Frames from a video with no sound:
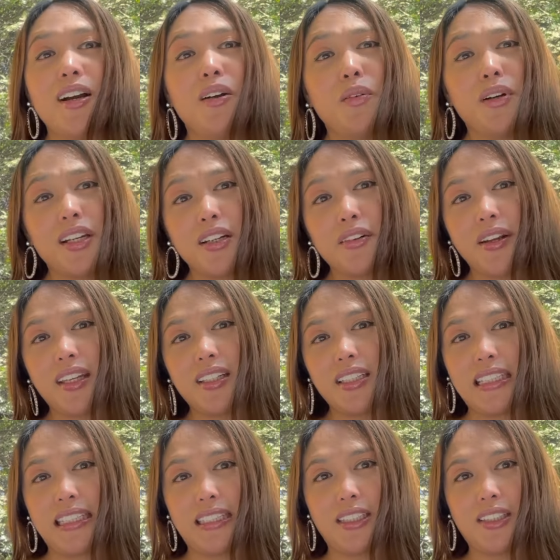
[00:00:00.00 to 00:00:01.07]
What a great
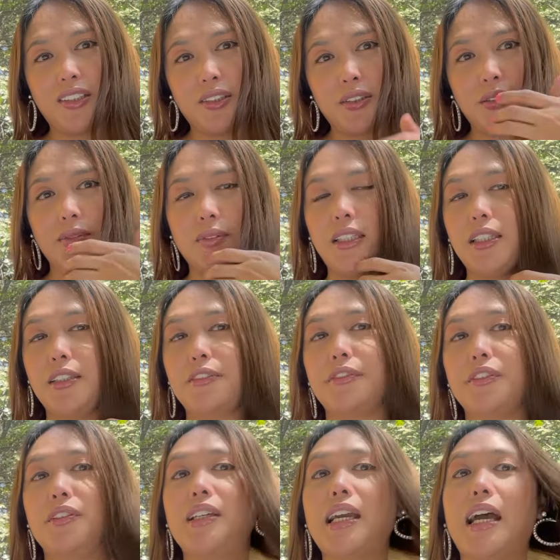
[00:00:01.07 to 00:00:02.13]
deal if
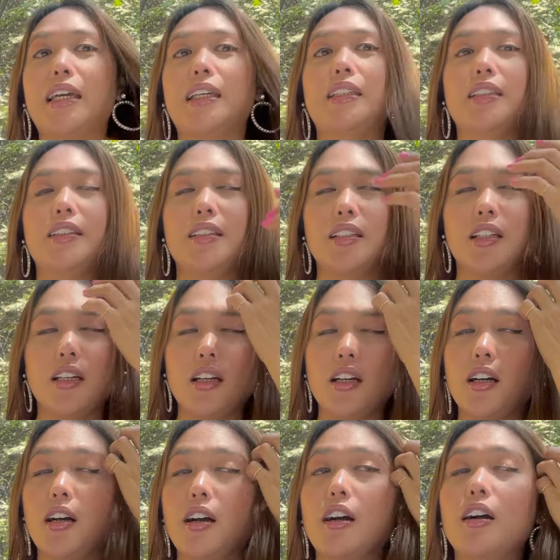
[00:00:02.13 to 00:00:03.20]
you guys
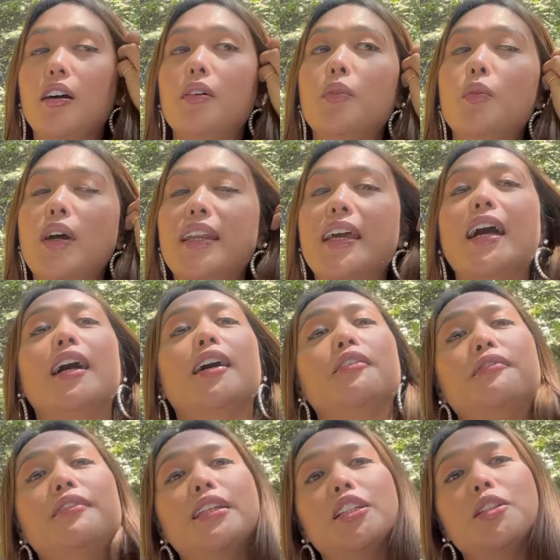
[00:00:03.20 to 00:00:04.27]
want to
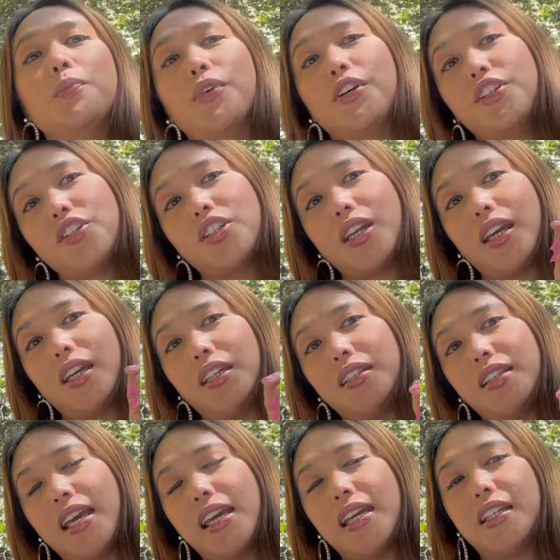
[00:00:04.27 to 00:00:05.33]
have this purchase
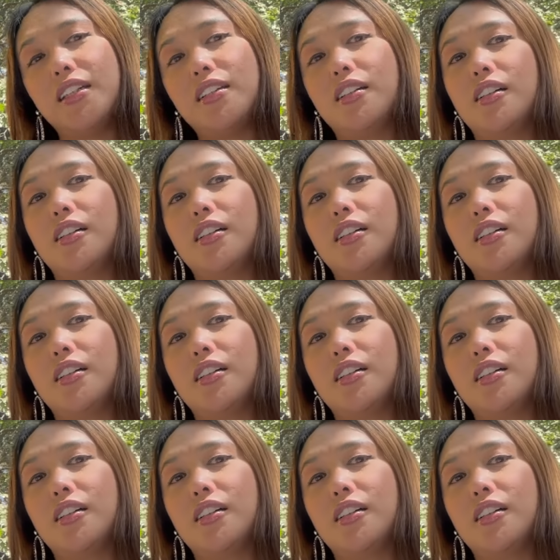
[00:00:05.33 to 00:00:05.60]
and